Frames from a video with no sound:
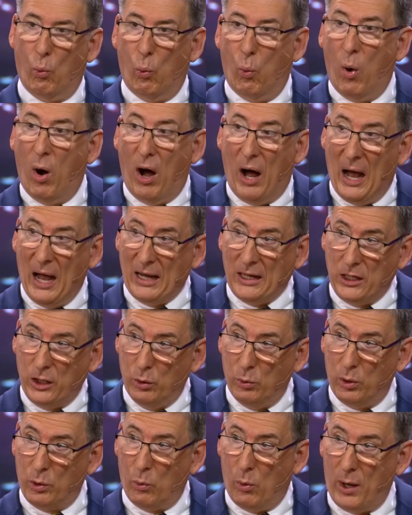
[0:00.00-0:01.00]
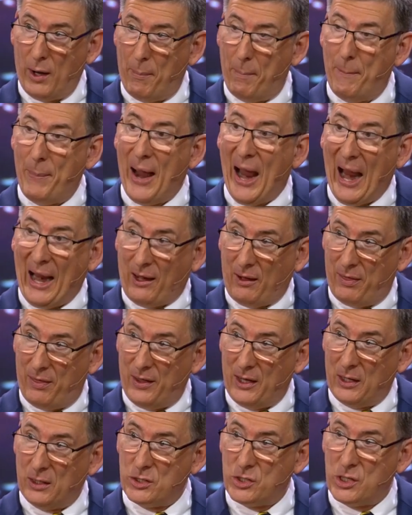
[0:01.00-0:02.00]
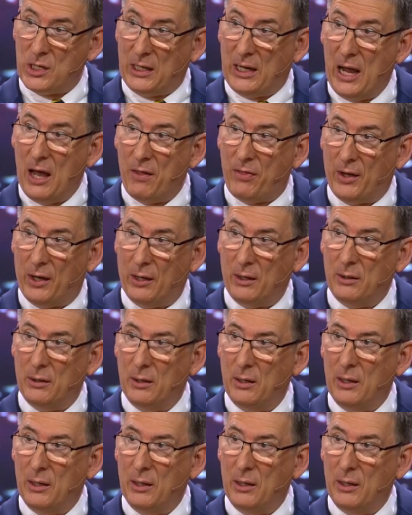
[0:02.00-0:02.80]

why you would want to pack things together